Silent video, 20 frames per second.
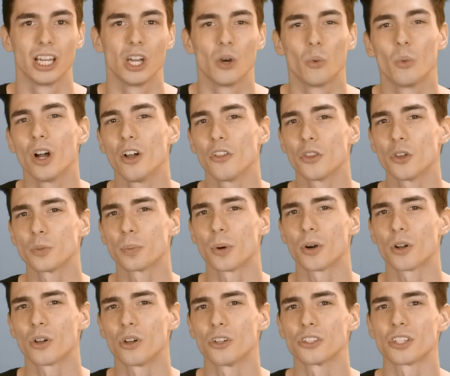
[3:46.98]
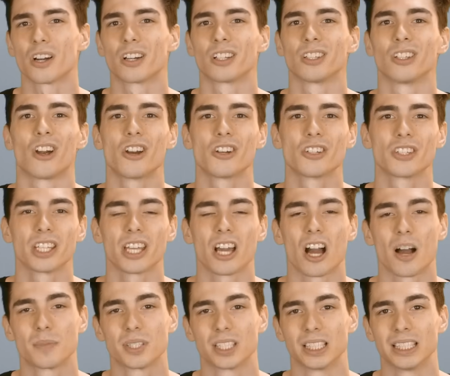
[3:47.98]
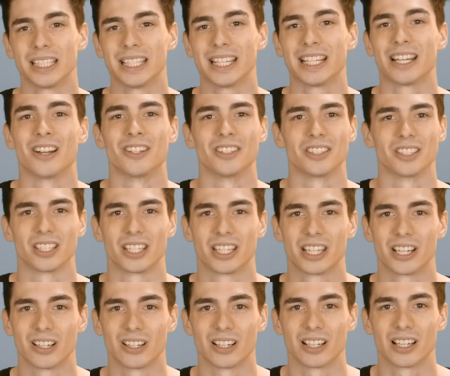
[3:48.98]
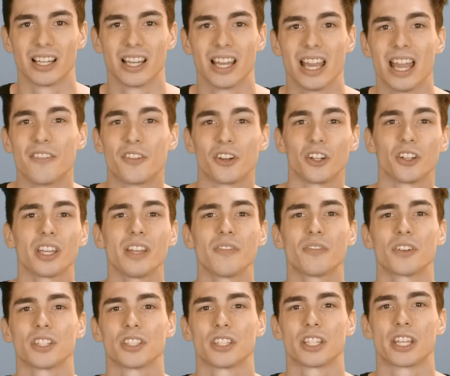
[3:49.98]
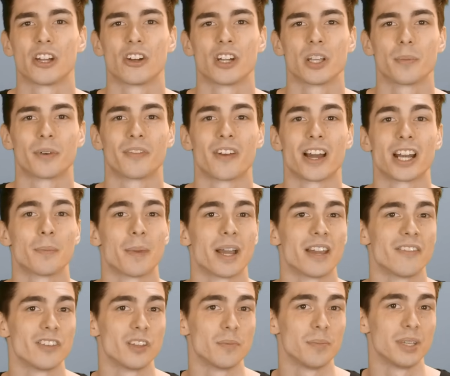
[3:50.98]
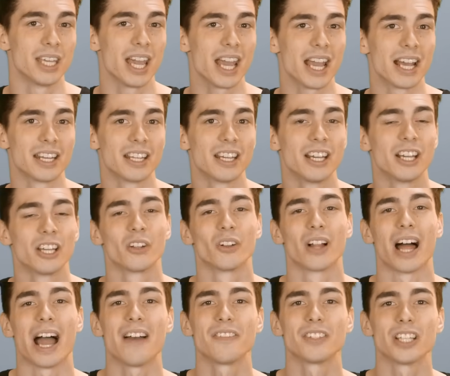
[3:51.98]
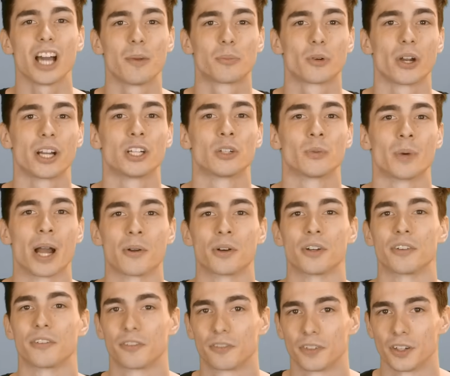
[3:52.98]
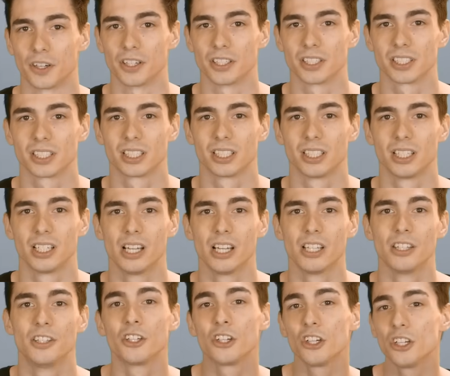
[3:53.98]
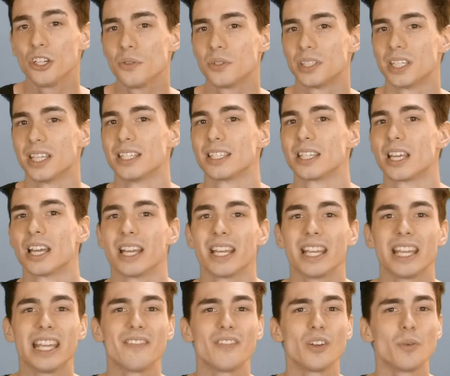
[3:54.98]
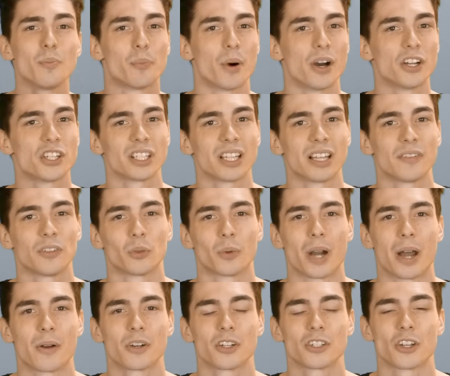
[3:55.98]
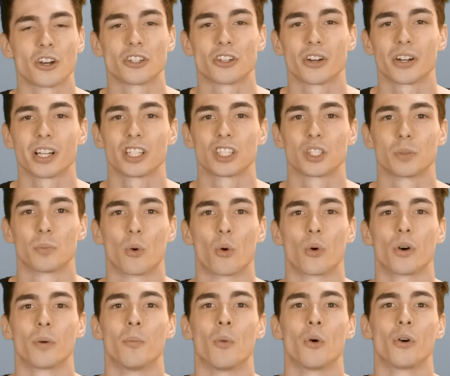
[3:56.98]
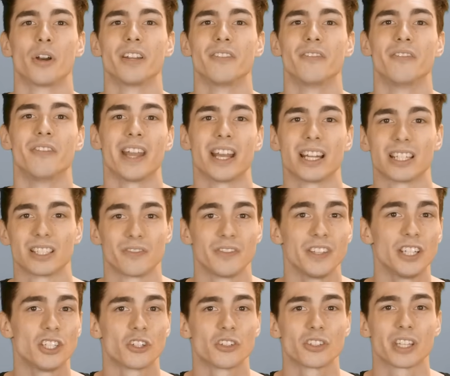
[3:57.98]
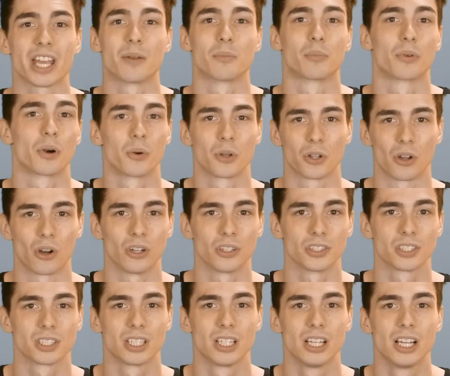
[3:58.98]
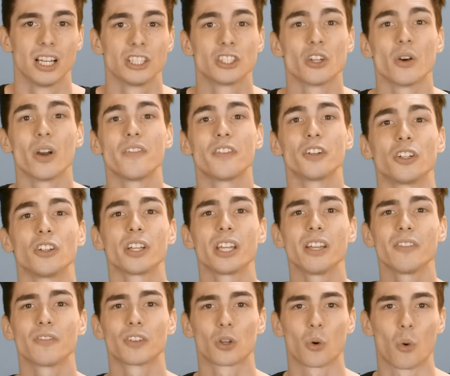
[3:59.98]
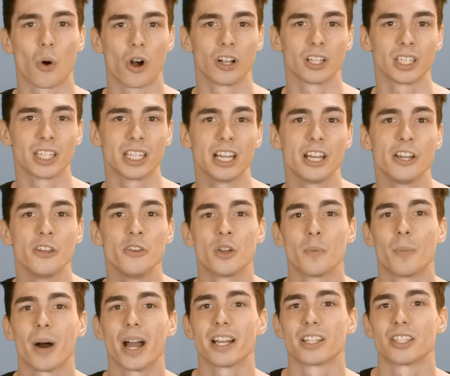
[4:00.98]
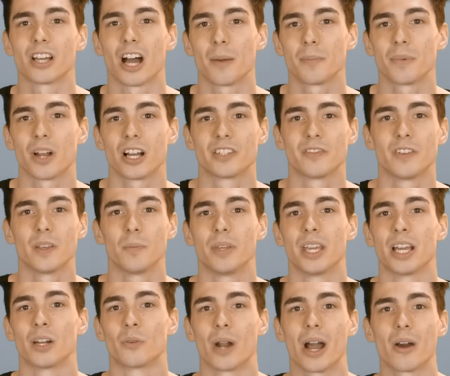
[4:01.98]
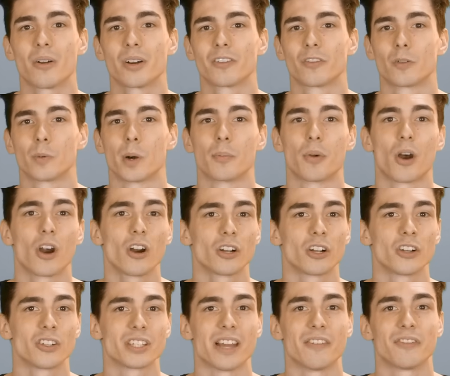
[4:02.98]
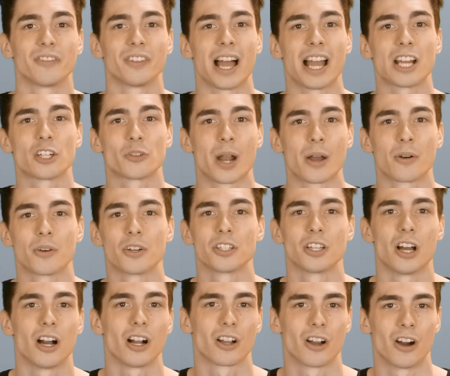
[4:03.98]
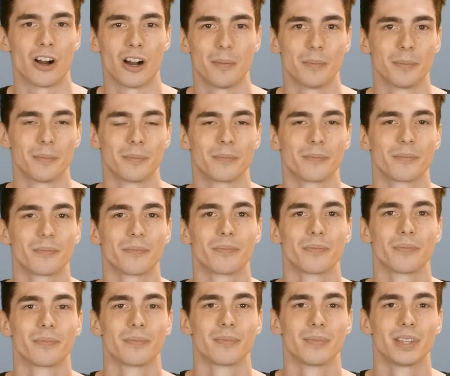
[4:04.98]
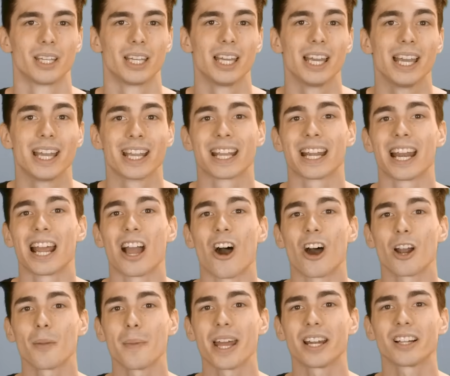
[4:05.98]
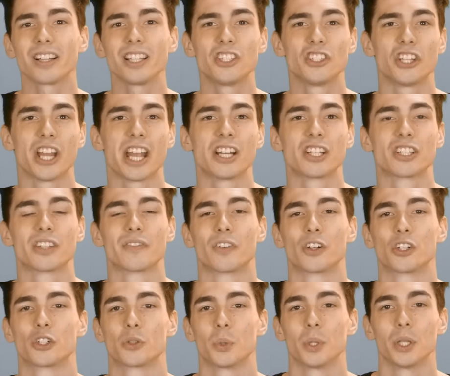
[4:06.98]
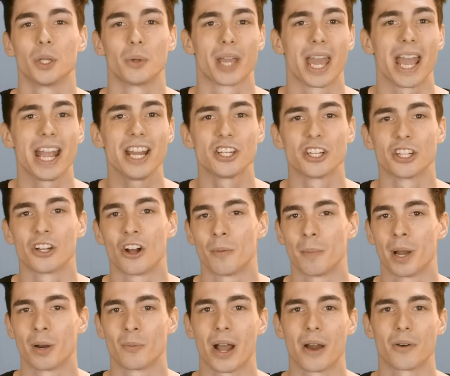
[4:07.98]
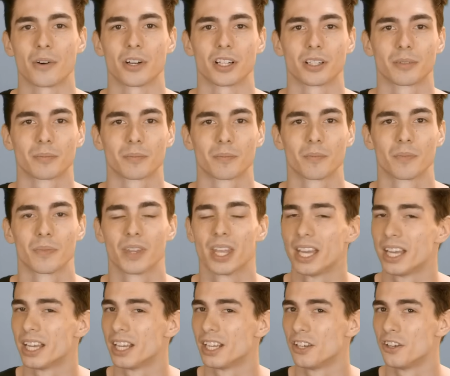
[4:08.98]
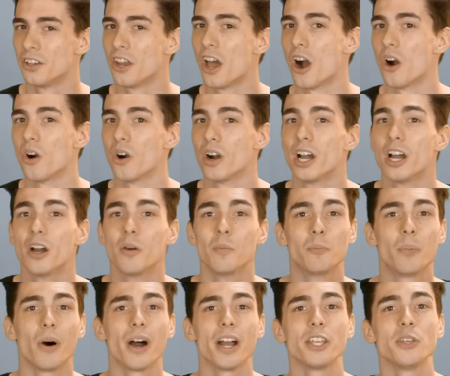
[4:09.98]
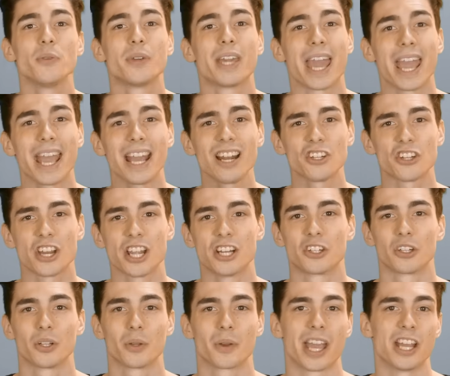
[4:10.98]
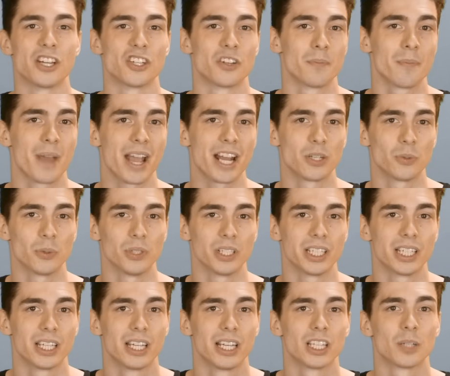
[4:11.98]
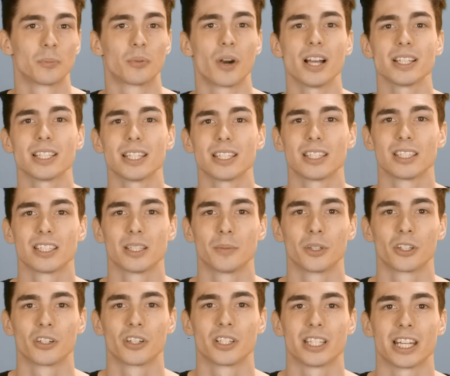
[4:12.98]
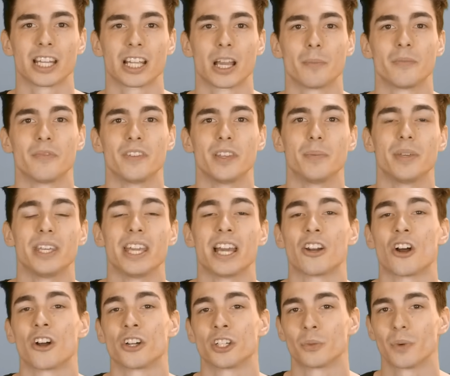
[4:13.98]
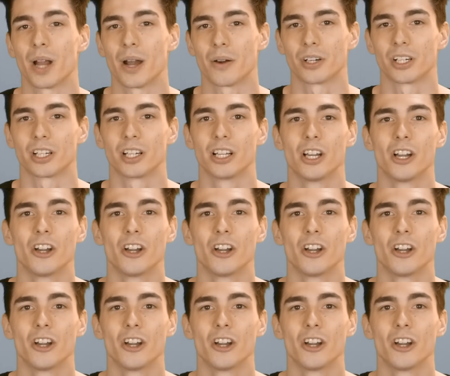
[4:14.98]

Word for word: Well, those protocols are largely obsolete and unsecure. If you're looking for the security provided by a VPN, you'll have to upgrade your router first. The good news is, even budget-level routers are starting to support more advanced features and protocols. So if looking for quality, you can buy a top-notch VPN router from our partners at flashrouters.com. Can I automatically change the virtual location on my router? No, but you can change your location manually. The process is similar to setting up VPN on your router.